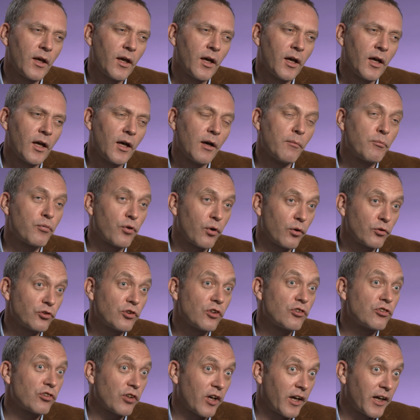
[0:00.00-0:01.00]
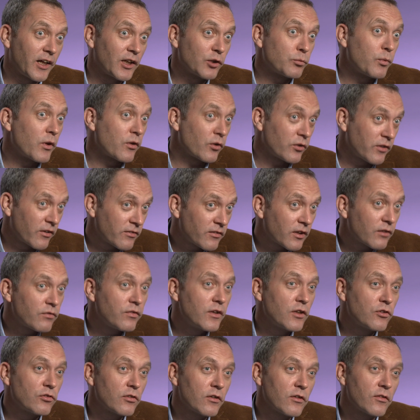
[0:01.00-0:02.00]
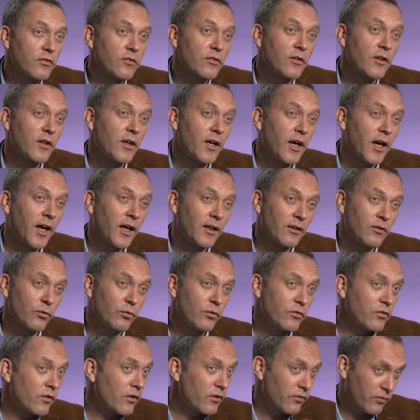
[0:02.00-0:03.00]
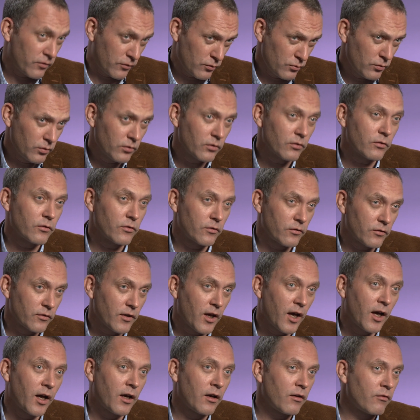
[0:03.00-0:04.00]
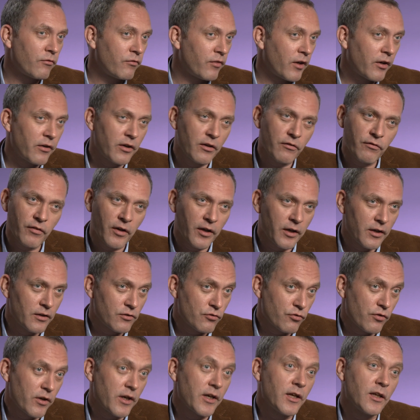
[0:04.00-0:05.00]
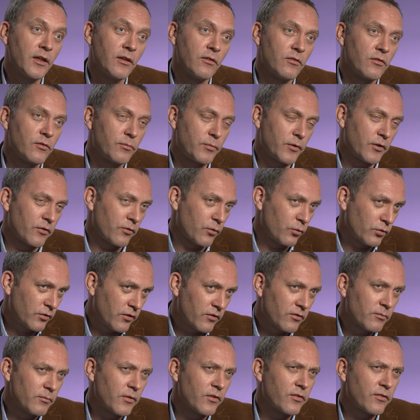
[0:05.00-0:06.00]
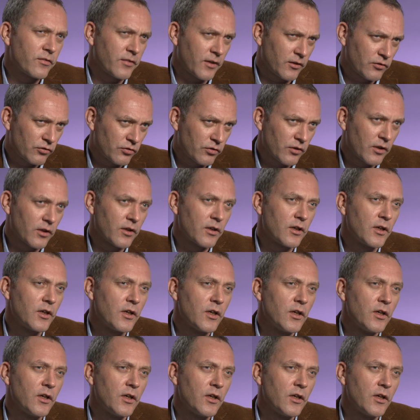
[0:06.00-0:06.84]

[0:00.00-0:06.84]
approach a child with autistic features. And also the schools are very, very trained, because autism is such a